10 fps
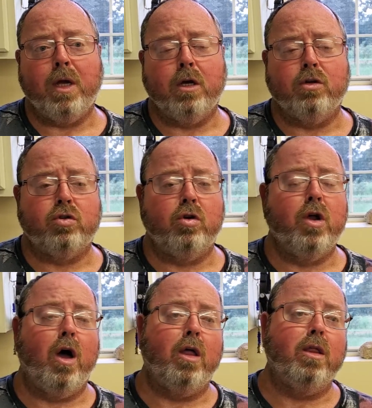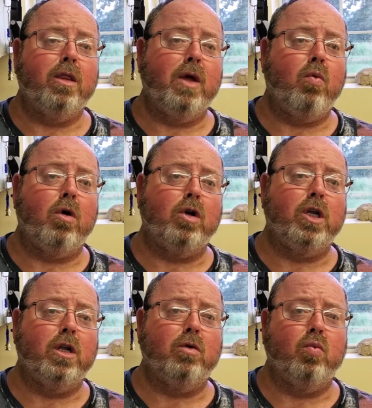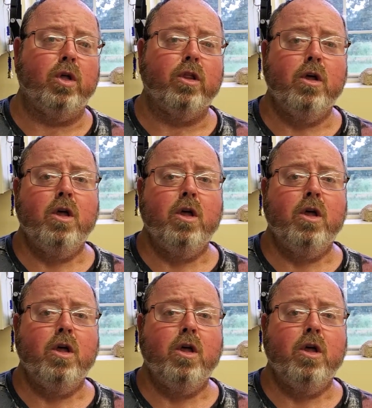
because they weren't dealing with